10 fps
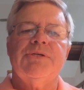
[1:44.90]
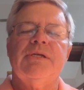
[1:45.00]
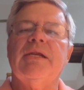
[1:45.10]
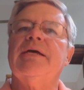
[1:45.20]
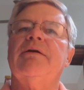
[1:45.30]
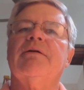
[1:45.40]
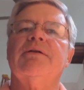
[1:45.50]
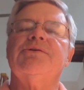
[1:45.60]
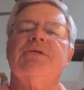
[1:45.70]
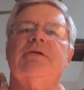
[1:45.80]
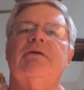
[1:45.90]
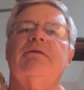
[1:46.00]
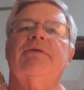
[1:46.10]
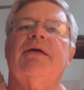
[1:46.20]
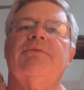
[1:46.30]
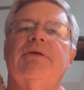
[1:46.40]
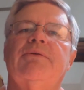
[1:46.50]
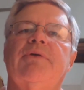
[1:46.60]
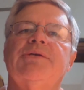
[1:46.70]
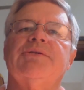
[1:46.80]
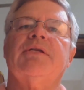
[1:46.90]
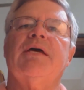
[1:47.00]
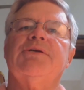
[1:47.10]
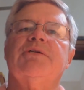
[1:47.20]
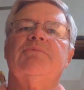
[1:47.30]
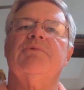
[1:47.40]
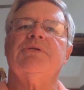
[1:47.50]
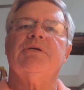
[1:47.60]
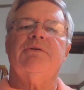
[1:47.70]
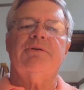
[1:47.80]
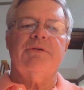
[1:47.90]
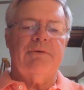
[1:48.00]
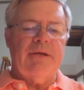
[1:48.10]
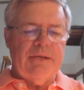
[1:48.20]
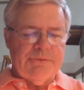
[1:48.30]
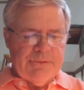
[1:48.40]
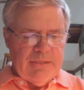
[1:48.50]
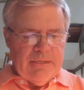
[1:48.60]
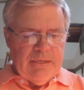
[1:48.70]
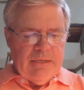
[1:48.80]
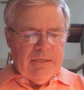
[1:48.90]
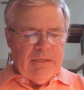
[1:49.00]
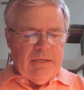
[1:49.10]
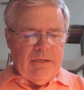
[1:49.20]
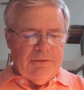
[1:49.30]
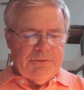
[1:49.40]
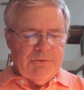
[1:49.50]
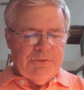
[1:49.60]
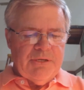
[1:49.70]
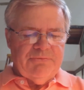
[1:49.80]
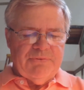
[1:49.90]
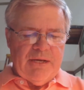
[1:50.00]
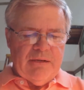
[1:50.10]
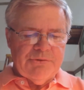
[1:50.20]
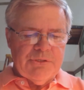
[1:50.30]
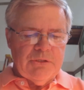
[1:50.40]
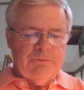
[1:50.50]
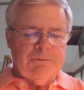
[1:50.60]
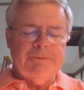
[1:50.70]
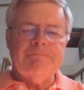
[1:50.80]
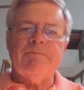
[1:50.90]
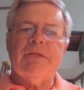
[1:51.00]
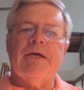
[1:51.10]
she later considered that the resignation was under duress. So she filed suit